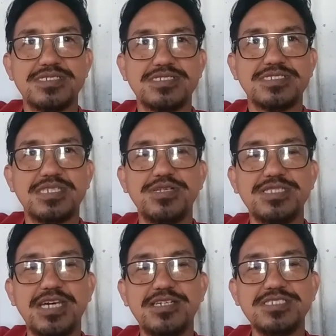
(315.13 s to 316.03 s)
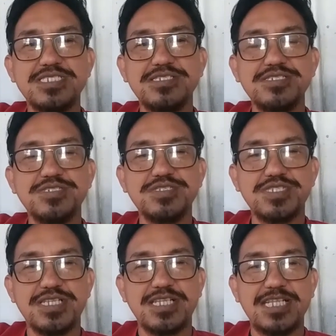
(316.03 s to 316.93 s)
So when they're
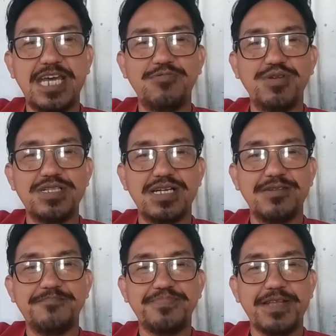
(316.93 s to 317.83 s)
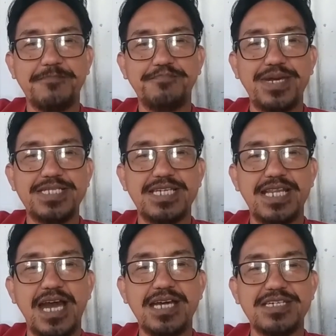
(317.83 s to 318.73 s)
serious, they will pay the
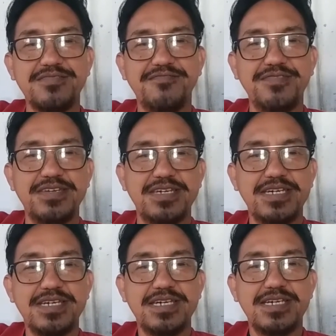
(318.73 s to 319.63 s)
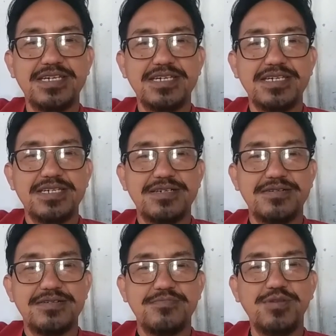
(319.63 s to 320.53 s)
lock-in fee.
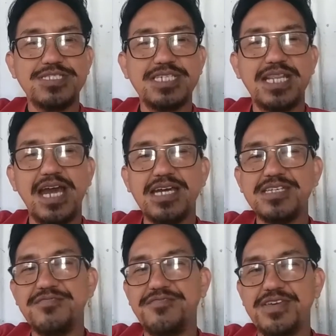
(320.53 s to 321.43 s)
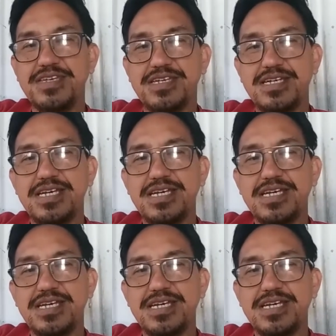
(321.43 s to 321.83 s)
What's a lock-in fee?